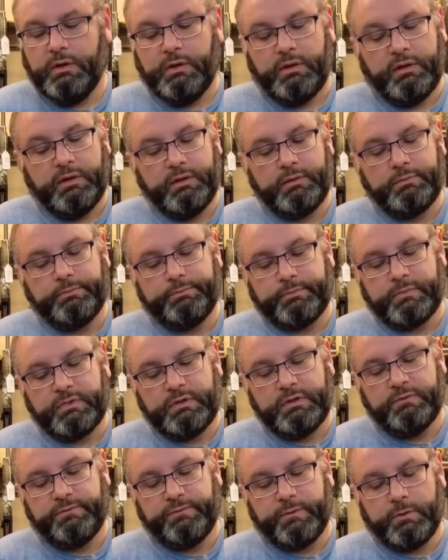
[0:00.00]
And
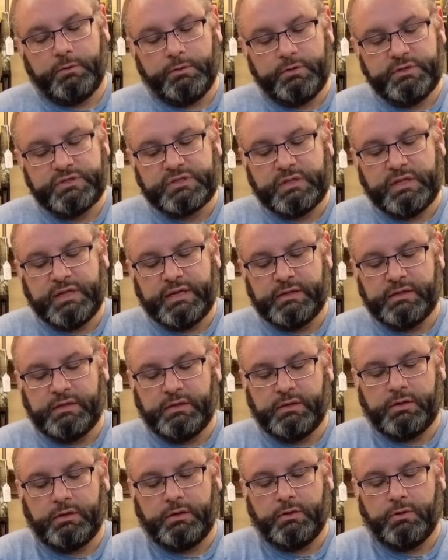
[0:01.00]
if Ernest
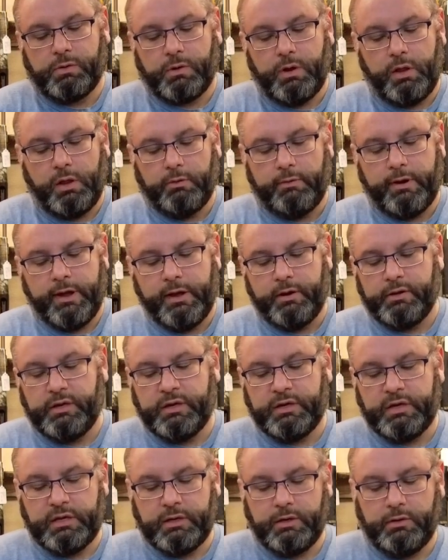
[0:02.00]
Langdon could crawl around
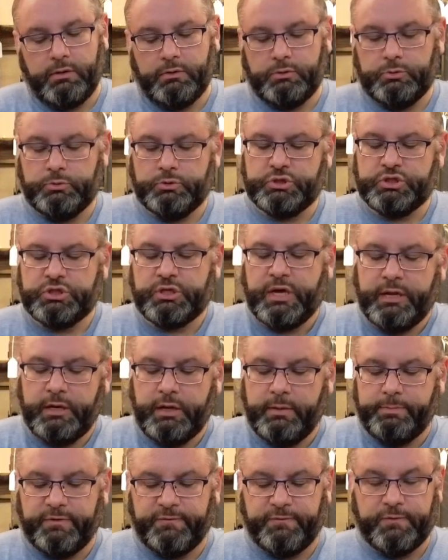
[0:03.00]
in here and shine
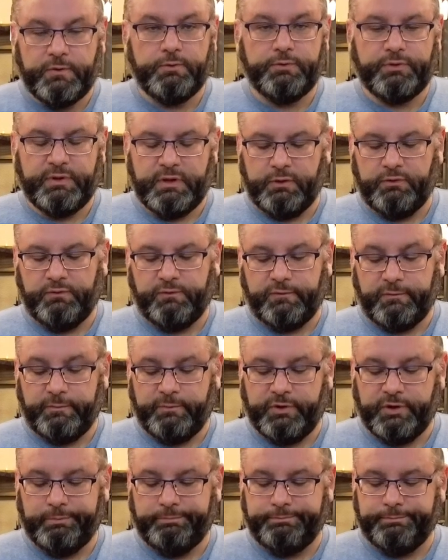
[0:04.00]
up a few things for
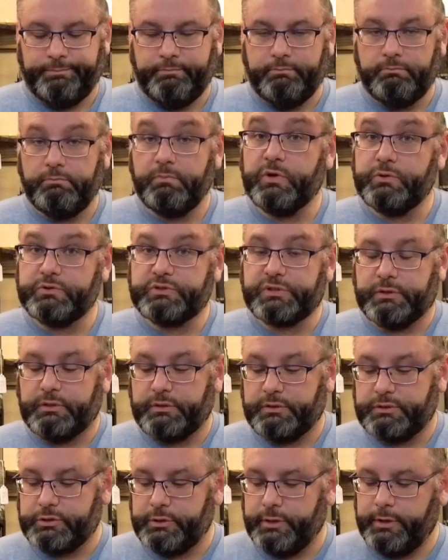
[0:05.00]
me, mostly
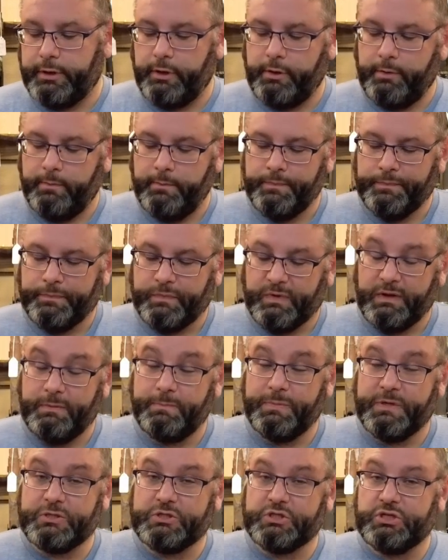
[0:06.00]
the trigger, it'd
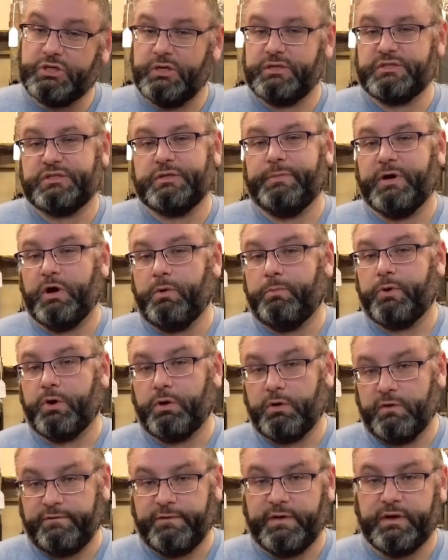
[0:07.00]
be just about
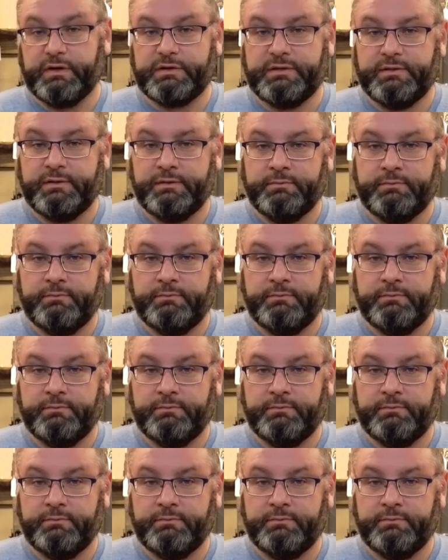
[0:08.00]
perfect.